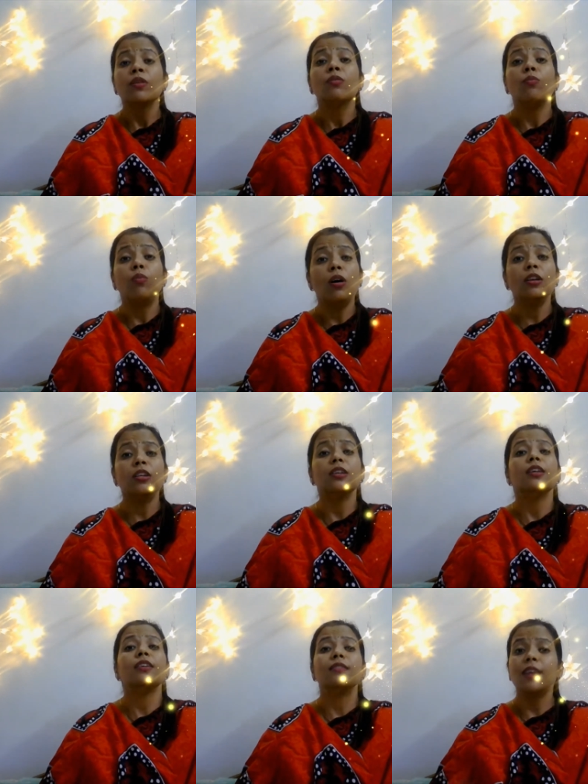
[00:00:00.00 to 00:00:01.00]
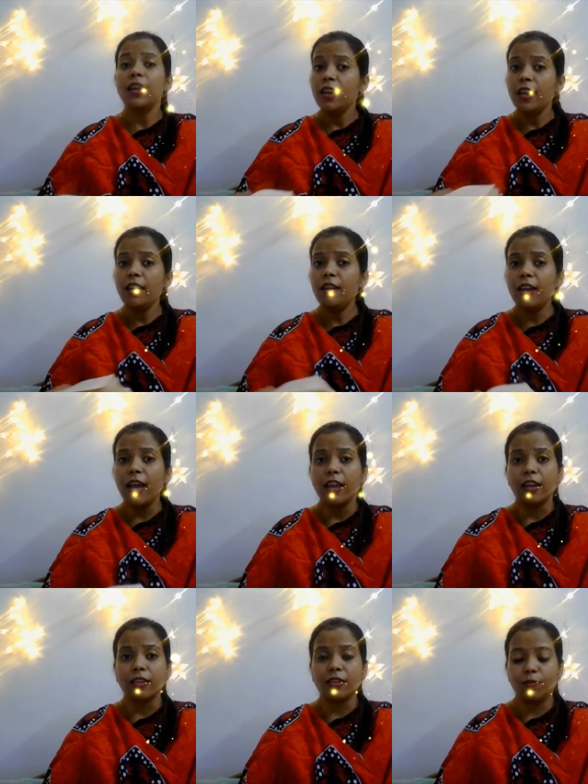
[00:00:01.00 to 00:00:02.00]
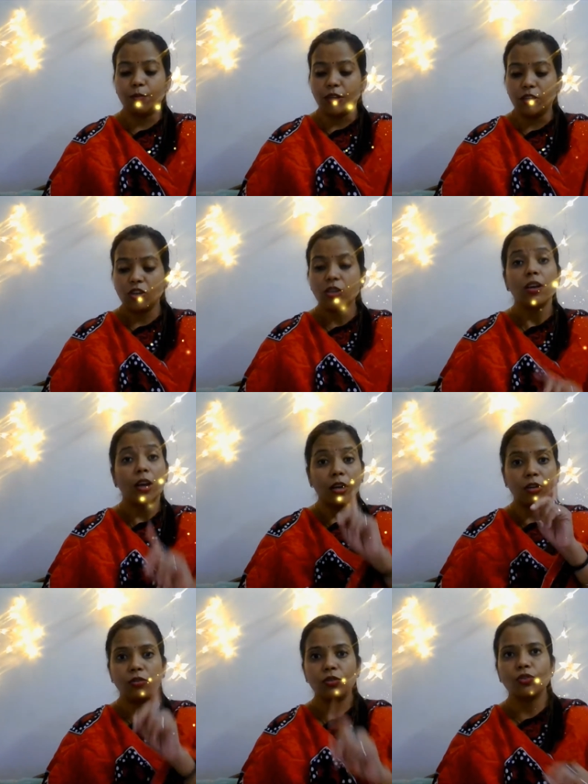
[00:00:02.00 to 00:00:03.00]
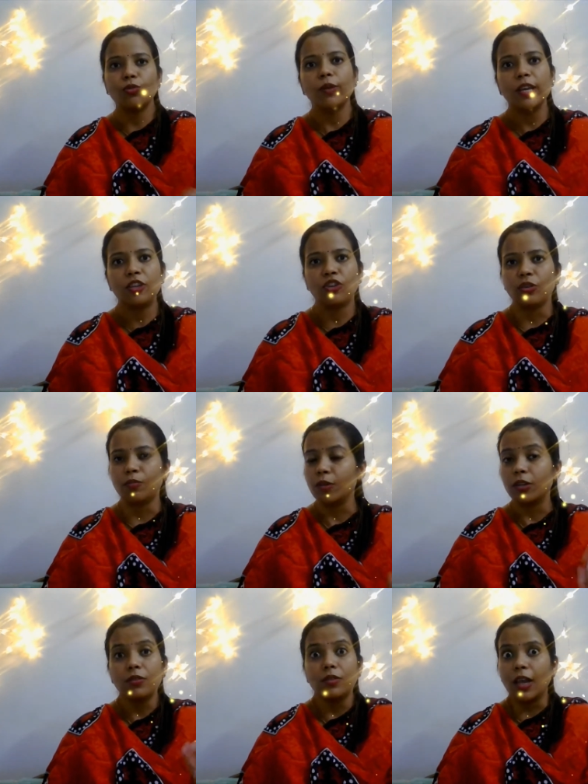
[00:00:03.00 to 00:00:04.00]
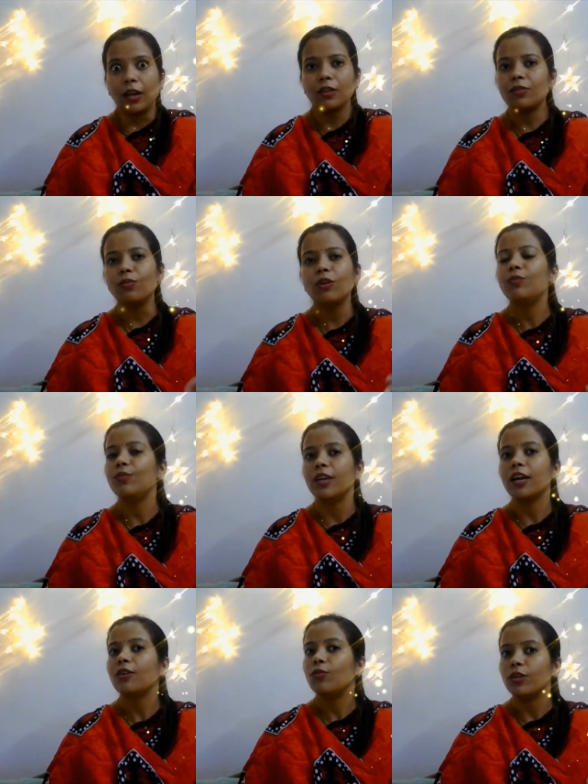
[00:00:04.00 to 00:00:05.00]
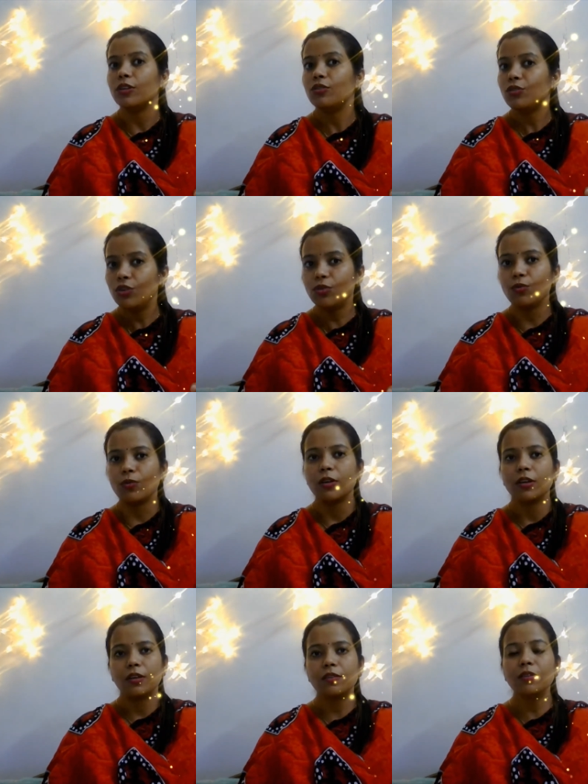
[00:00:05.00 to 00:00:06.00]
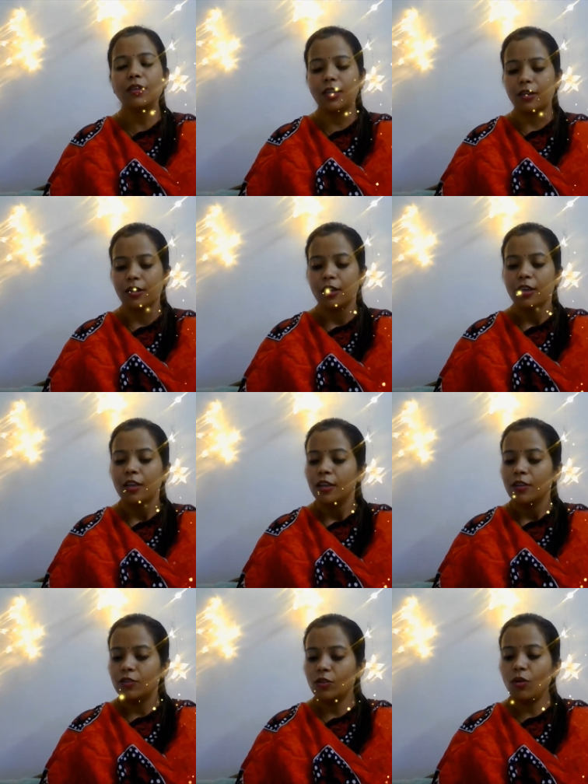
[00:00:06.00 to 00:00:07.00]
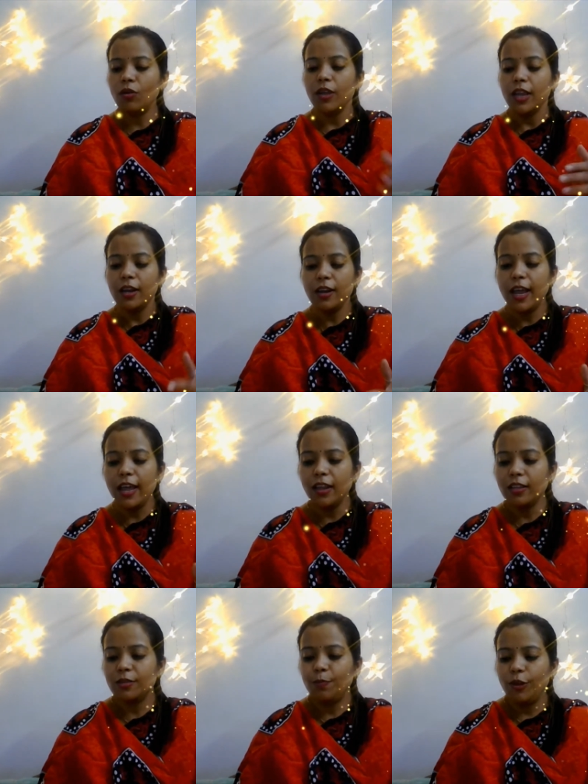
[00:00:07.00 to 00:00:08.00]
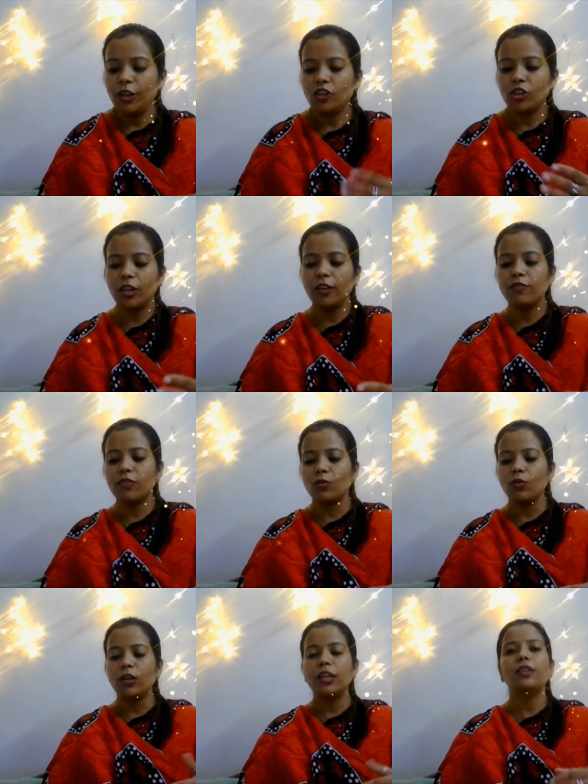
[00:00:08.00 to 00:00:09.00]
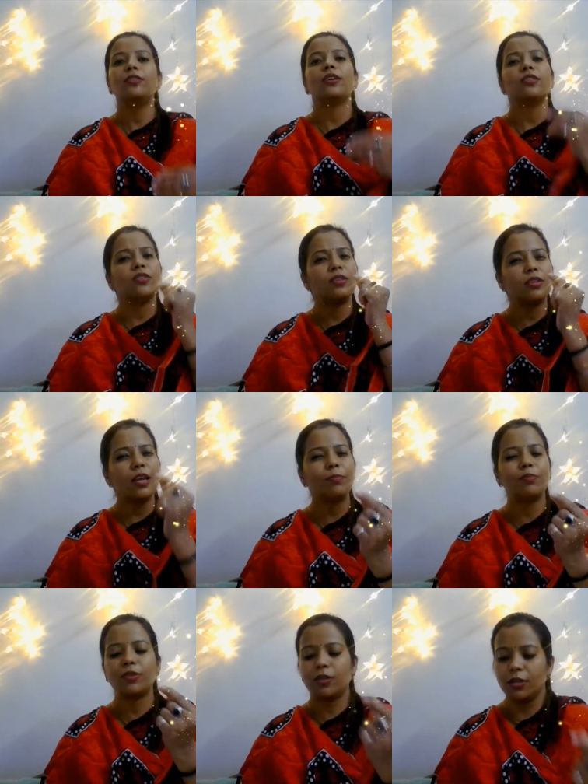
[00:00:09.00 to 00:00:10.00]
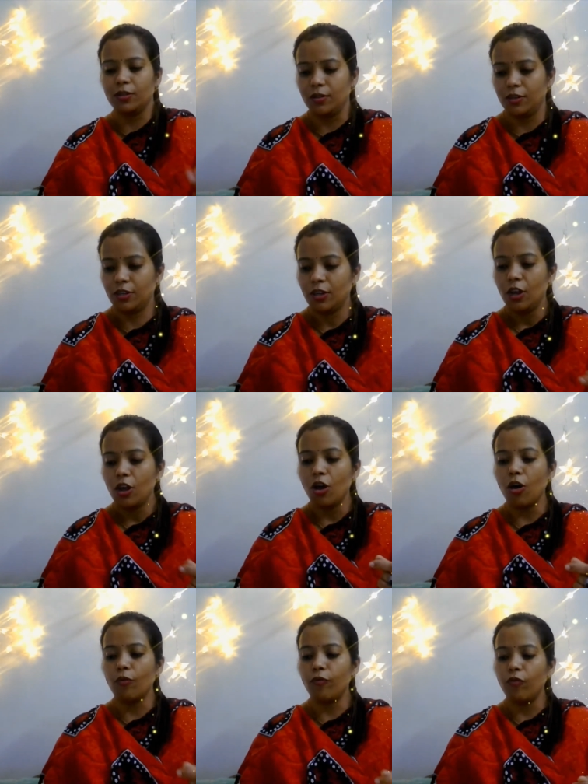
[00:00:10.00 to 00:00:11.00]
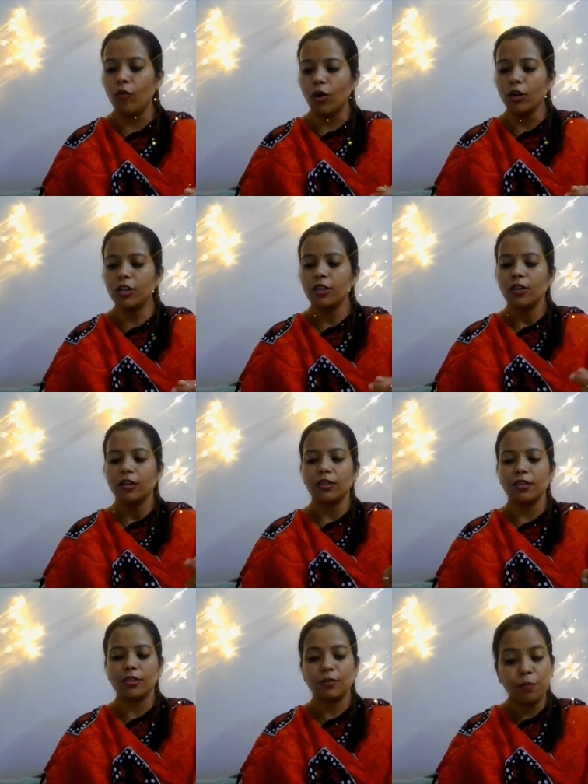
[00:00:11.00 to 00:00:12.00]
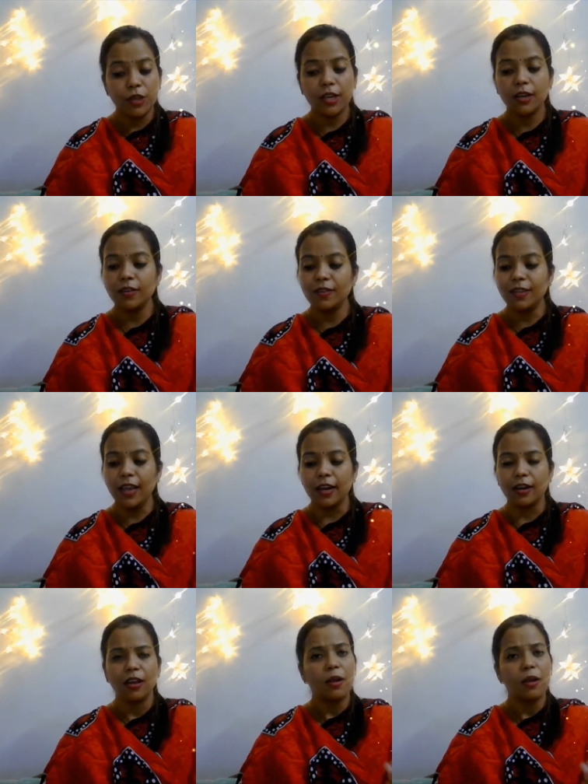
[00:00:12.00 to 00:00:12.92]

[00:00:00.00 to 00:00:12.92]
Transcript: what is an indirect speech? A good question, because that is what we are going to do, isn't it? So, indirect speech gives only the substance of what the speaker said,